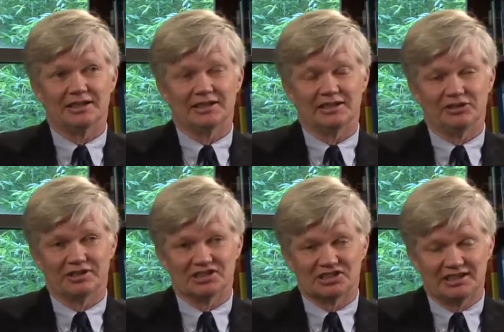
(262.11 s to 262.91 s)
and you
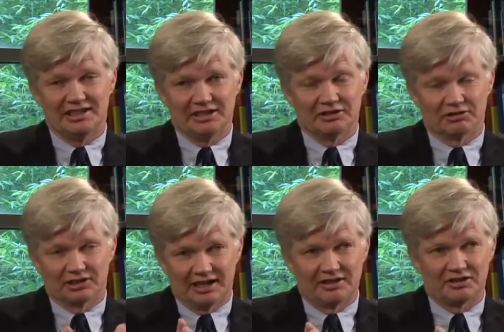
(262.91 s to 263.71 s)
can see the inner
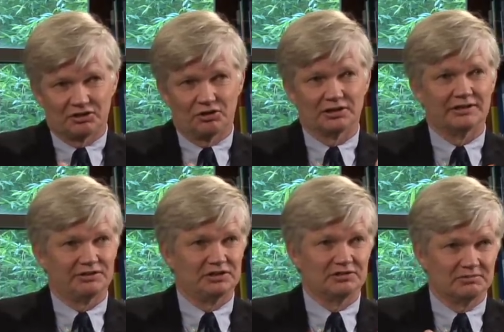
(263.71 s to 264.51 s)
lining of the colon if
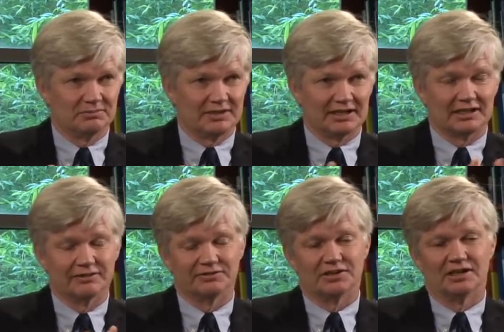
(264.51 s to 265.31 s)
you do that kind
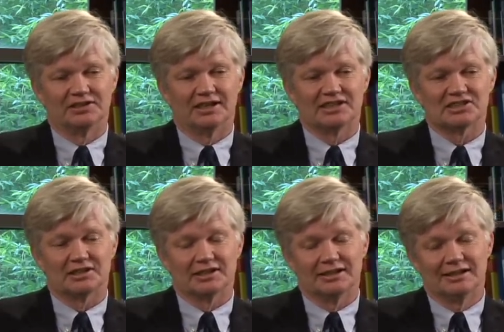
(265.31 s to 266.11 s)
of a uh, dye
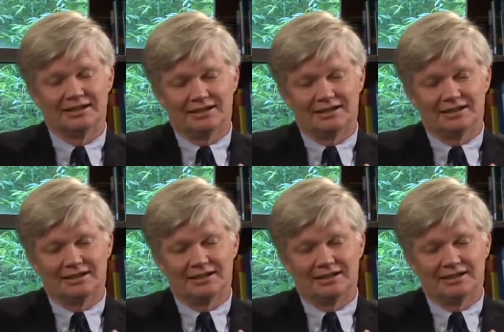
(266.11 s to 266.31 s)
study.